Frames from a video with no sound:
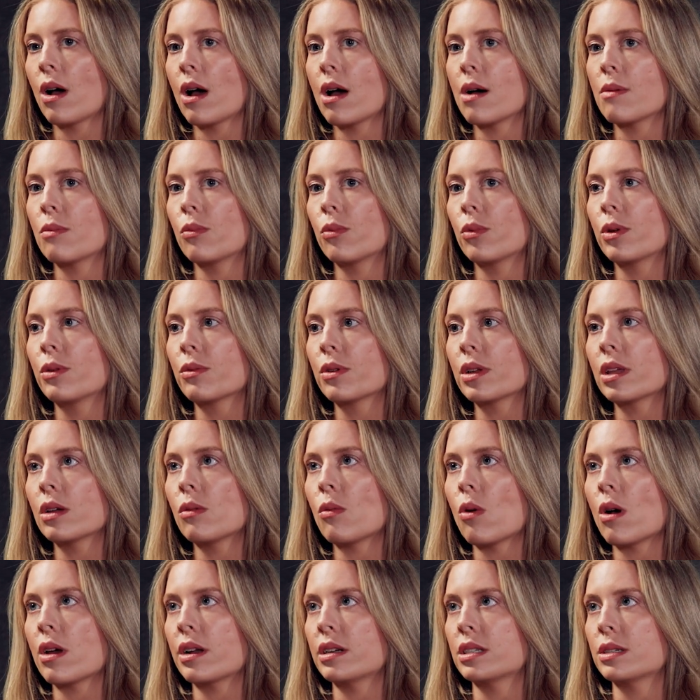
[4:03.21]
Um, we really
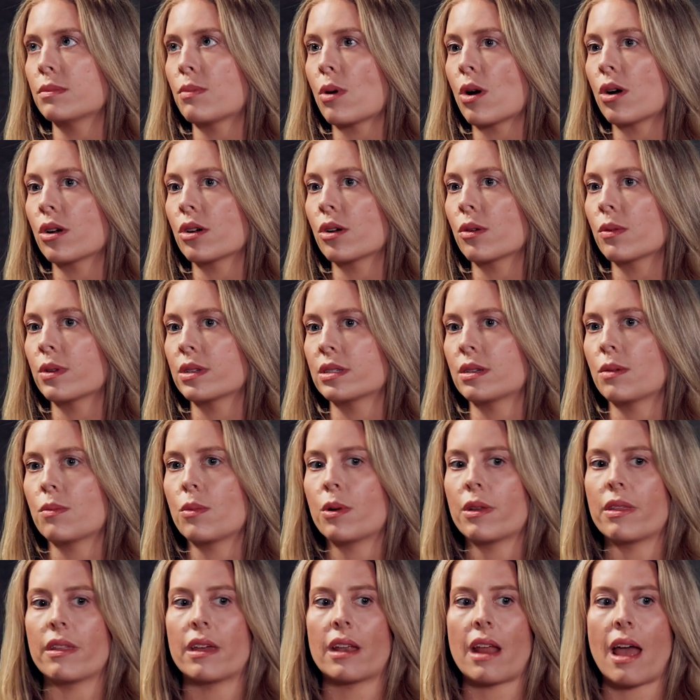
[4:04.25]
wanted to partner with
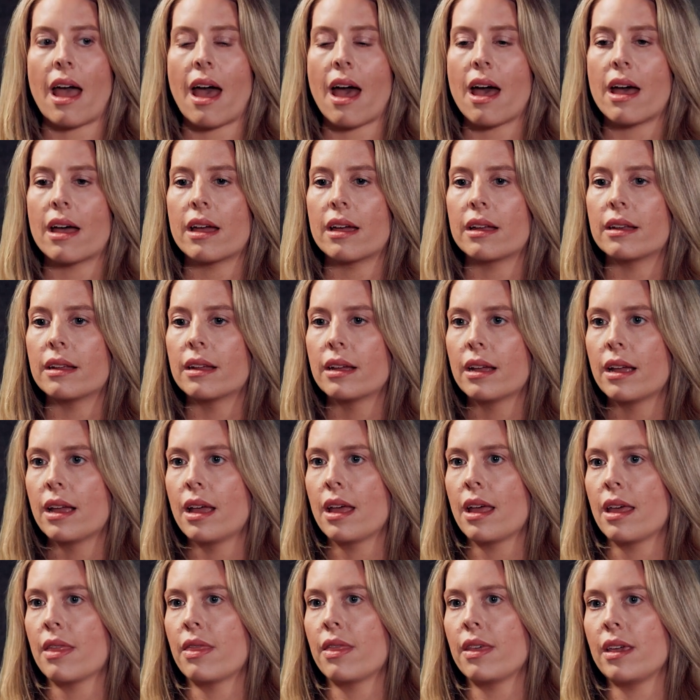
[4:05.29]
someone that had
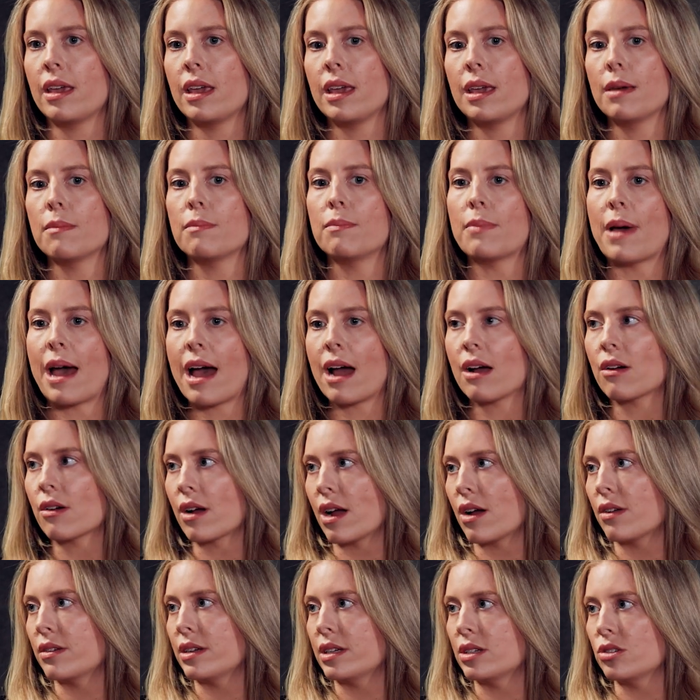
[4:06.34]
the
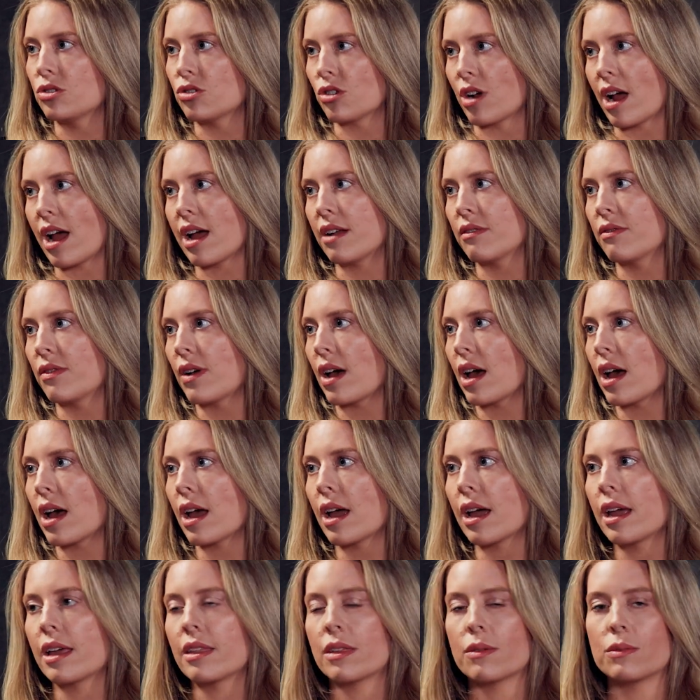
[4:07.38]
background in
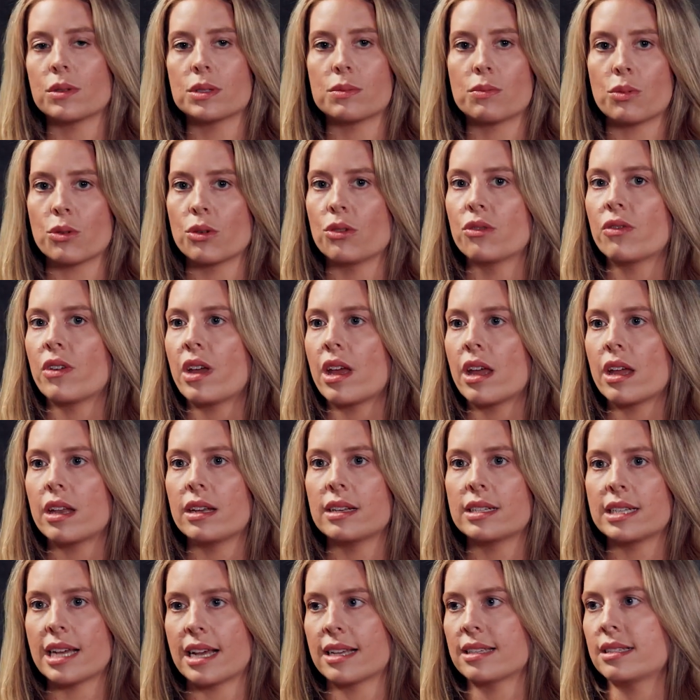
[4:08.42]
TradFi that was proven,
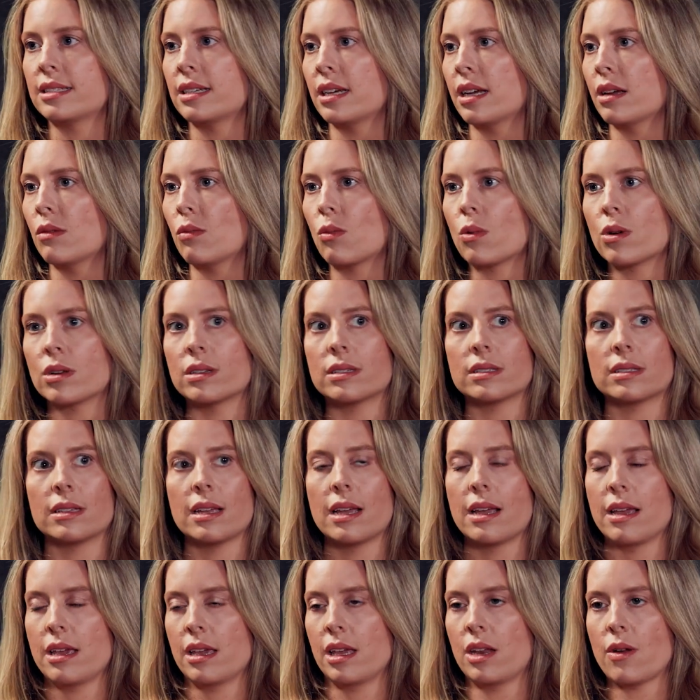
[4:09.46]
tested, was,
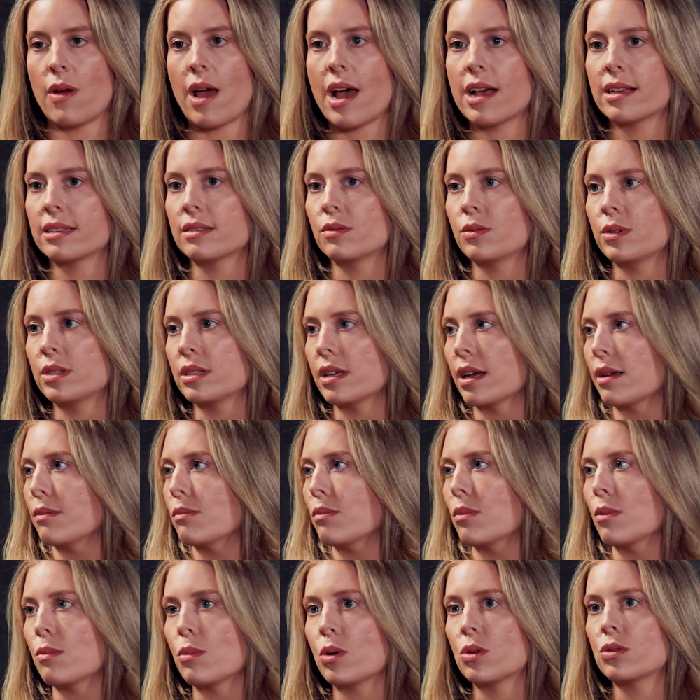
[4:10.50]
you know, as we
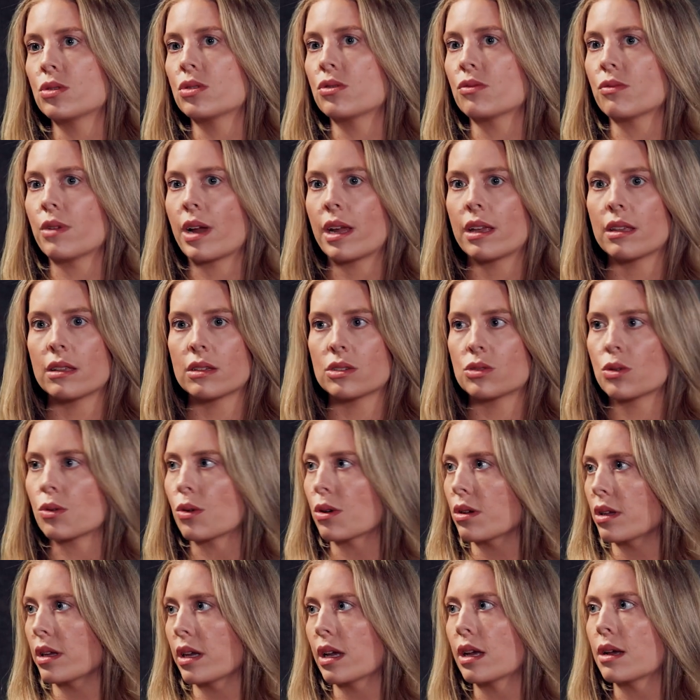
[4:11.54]
said, the most
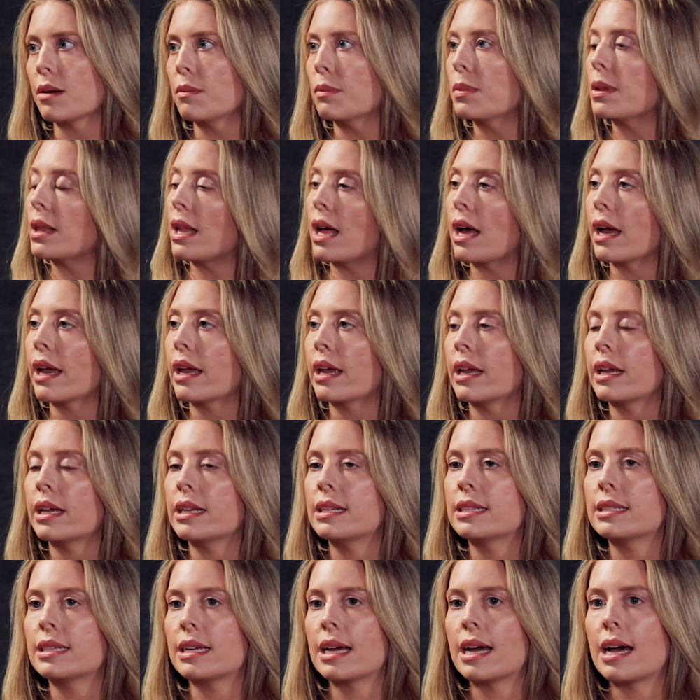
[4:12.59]
regulatorily compliant.